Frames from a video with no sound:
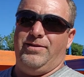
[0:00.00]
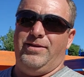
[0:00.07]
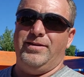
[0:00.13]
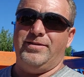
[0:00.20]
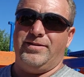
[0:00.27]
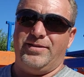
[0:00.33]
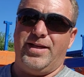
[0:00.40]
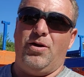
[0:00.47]

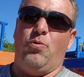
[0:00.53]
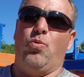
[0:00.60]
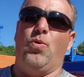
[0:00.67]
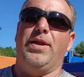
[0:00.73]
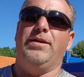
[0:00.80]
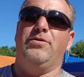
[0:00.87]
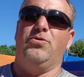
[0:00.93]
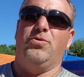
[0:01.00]
this is how
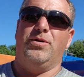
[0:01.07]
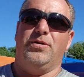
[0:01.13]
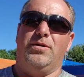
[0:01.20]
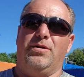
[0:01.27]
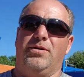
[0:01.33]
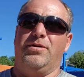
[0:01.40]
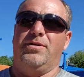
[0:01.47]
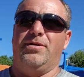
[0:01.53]
we do it.
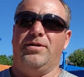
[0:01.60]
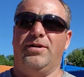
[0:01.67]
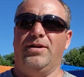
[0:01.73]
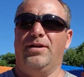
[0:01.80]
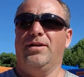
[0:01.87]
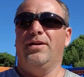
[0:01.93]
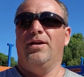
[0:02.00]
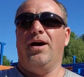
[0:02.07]

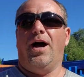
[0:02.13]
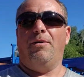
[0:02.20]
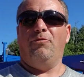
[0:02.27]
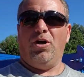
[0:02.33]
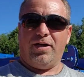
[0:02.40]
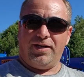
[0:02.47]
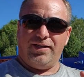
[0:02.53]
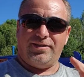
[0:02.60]
I'm
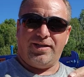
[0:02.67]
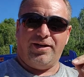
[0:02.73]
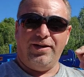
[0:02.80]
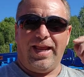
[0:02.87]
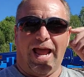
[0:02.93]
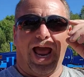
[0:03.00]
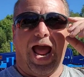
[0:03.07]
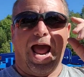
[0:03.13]
not going to tell
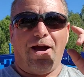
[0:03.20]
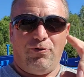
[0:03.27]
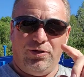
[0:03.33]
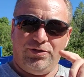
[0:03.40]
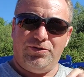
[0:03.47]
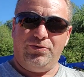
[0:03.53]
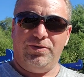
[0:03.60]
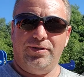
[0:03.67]
you how
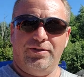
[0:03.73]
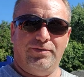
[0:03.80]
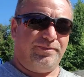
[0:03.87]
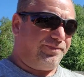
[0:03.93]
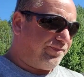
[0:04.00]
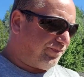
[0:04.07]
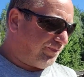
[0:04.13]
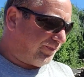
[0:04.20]
to do it.
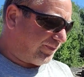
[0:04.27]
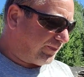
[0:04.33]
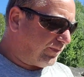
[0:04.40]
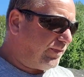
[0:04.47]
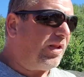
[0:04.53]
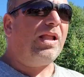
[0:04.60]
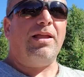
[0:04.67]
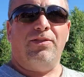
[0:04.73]

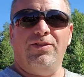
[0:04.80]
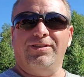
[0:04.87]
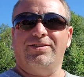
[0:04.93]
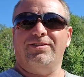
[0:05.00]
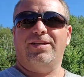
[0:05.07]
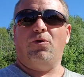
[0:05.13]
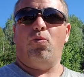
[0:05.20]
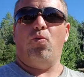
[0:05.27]
This
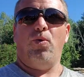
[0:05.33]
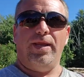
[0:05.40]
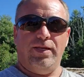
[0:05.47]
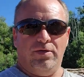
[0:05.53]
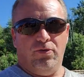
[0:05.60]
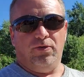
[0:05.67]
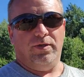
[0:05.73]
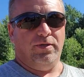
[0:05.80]
is how we
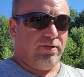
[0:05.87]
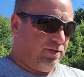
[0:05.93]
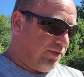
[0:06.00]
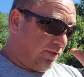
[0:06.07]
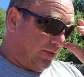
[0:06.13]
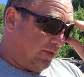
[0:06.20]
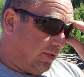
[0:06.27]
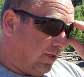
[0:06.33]
do it.
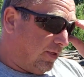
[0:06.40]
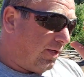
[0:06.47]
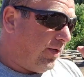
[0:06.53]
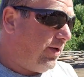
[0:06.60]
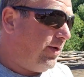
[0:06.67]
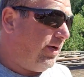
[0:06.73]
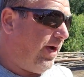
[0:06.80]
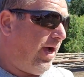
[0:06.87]

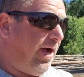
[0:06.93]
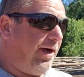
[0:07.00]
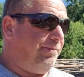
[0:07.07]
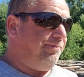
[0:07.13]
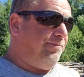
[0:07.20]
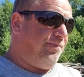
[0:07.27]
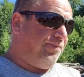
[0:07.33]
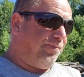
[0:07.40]

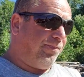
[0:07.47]
Um,